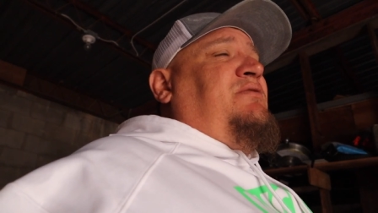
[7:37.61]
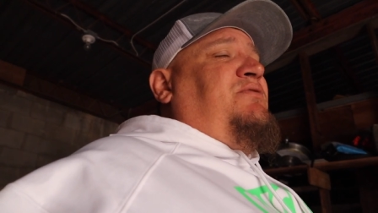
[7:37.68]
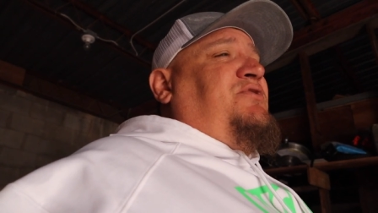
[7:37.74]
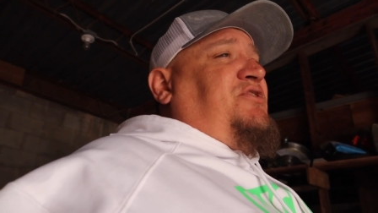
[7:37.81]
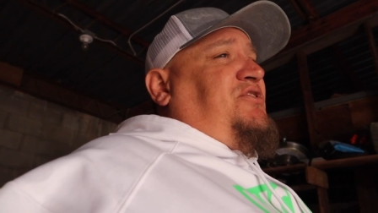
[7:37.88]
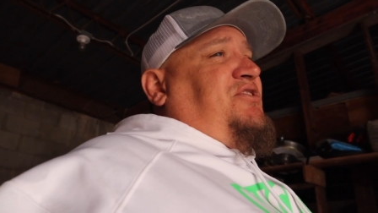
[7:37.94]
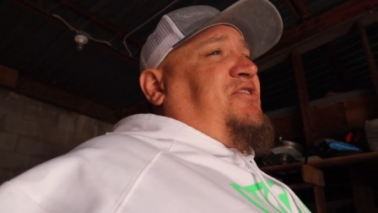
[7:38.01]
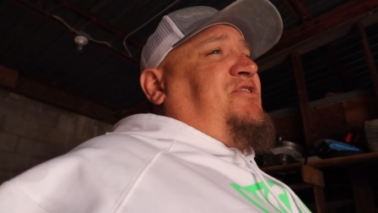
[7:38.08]

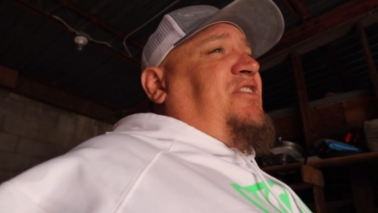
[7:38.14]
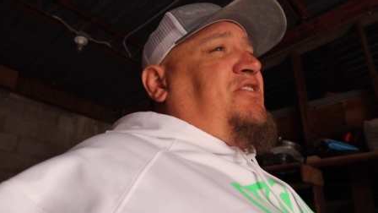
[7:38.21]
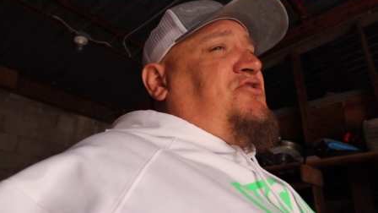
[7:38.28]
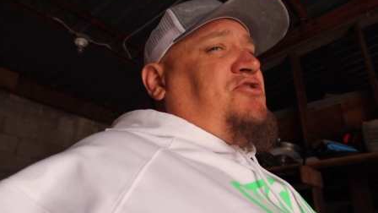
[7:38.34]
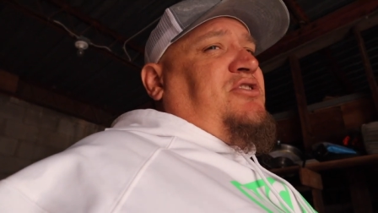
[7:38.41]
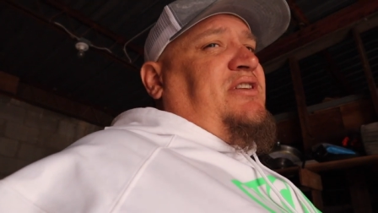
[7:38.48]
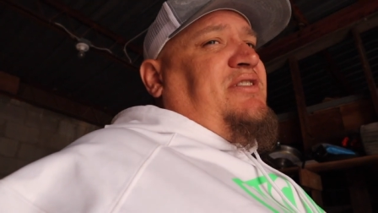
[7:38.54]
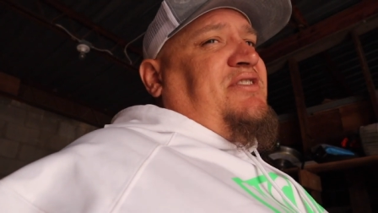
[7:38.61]
which is
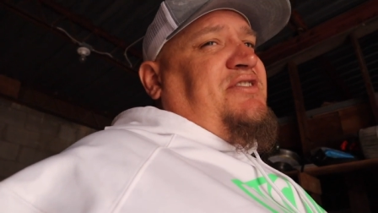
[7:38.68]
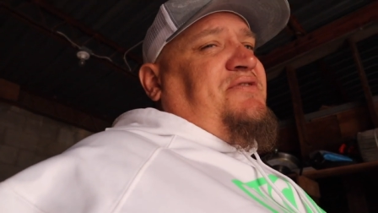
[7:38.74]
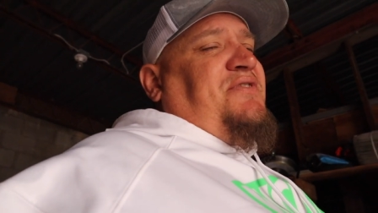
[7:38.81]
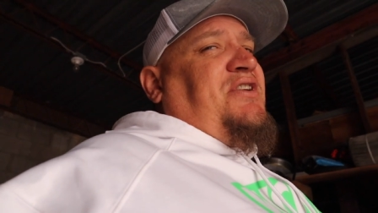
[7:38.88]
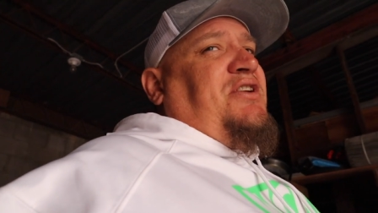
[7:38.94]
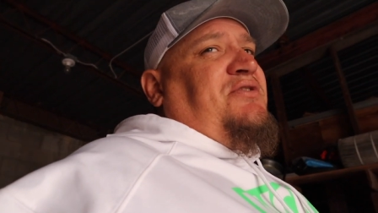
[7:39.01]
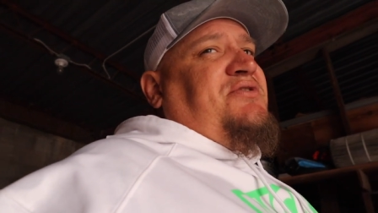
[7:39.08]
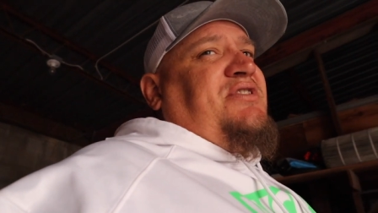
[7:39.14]
essentially, this
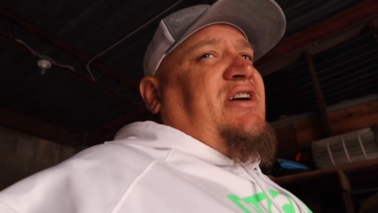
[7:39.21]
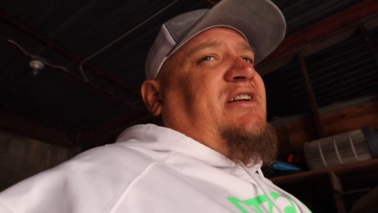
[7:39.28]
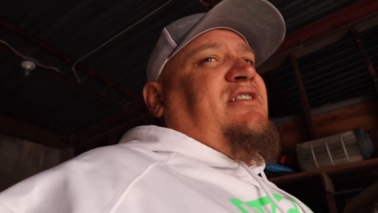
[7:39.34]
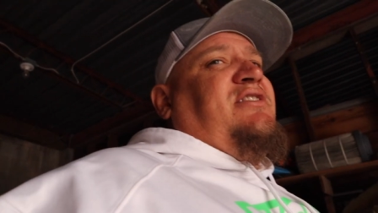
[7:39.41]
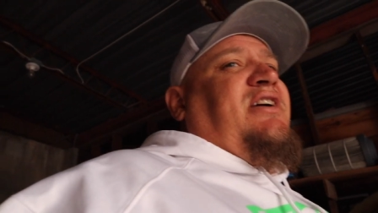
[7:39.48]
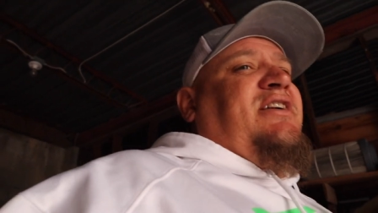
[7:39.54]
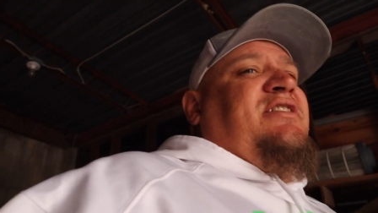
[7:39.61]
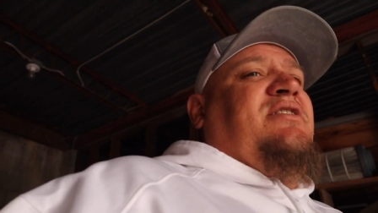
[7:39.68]
video is kind
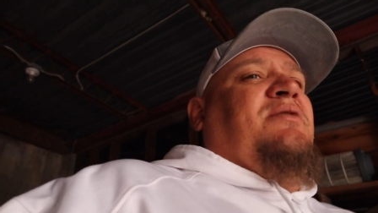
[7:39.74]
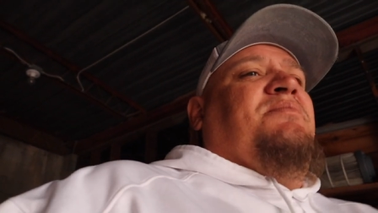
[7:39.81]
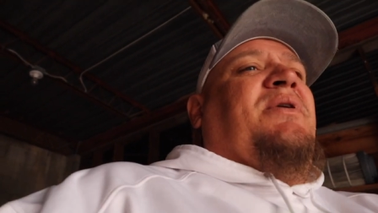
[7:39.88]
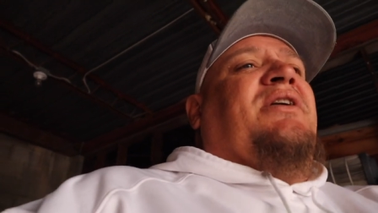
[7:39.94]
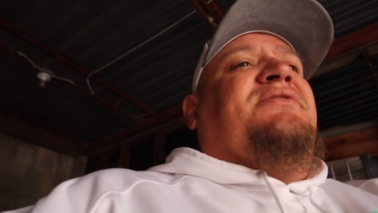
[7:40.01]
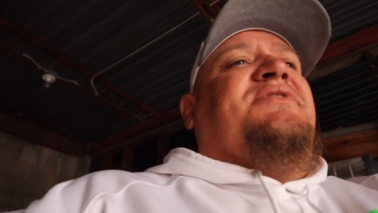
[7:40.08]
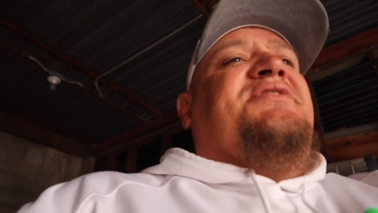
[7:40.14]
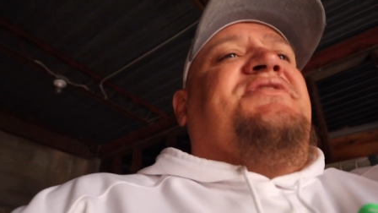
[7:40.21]
of like
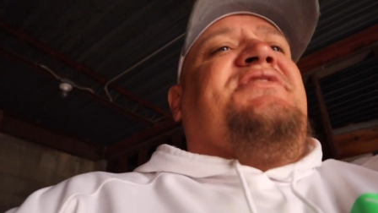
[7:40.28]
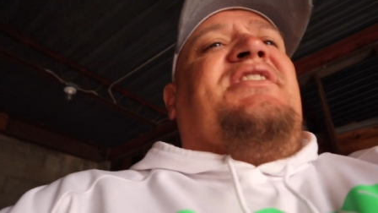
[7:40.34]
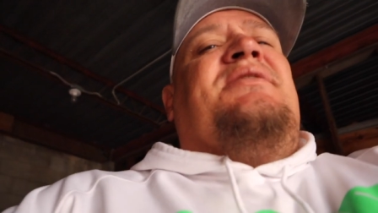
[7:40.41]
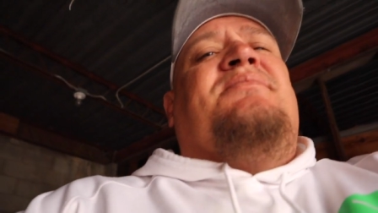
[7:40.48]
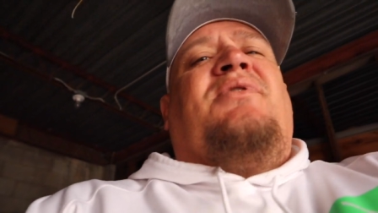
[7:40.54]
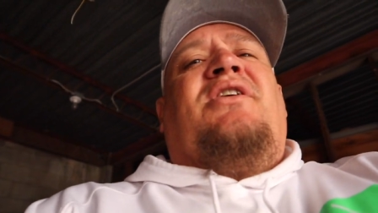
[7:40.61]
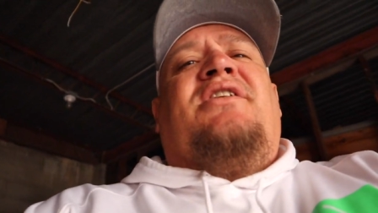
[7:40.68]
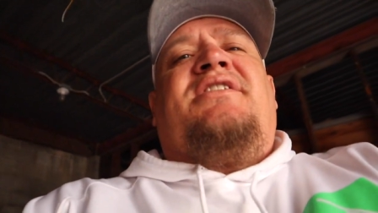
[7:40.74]
about the Skid
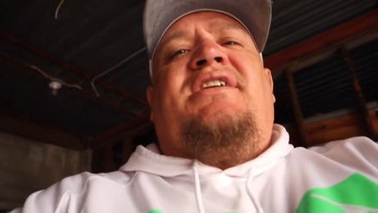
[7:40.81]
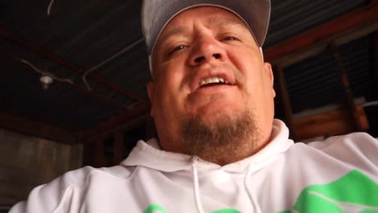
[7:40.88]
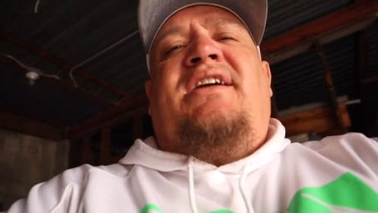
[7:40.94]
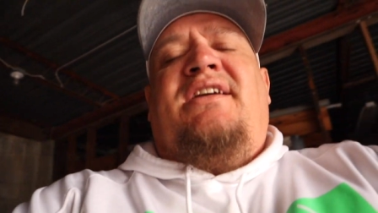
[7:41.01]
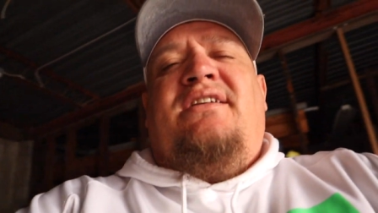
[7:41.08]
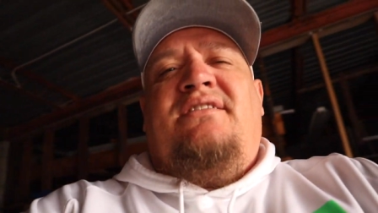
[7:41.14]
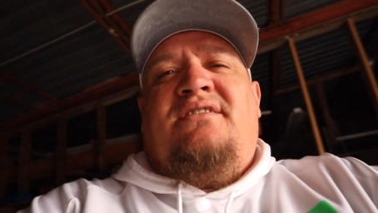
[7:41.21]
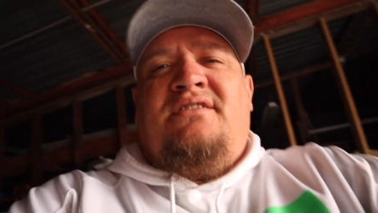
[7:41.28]
Marc
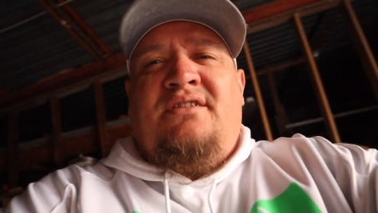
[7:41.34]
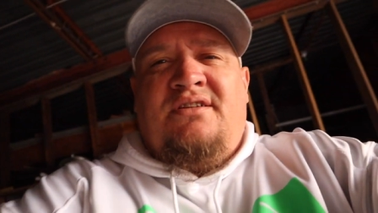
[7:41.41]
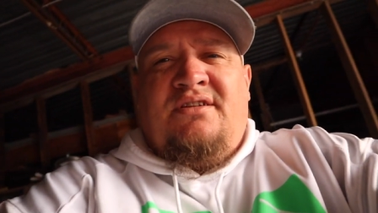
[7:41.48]
and